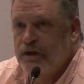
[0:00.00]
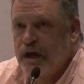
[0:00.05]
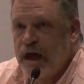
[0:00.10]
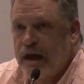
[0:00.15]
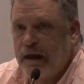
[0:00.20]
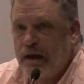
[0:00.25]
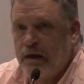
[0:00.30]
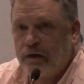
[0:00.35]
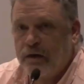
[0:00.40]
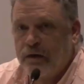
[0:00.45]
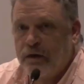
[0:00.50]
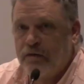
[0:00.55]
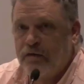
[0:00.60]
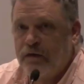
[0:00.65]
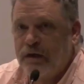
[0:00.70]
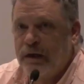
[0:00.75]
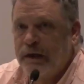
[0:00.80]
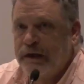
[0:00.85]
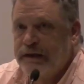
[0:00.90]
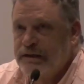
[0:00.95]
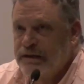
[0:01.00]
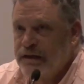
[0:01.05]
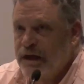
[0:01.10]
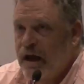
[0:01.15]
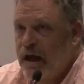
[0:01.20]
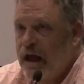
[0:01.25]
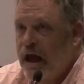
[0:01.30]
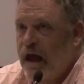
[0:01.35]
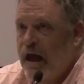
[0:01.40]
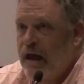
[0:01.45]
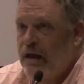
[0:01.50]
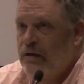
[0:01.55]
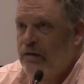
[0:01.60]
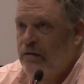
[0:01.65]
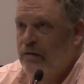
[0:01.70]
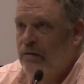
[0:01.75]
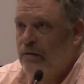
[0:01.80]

channeled the feelings I had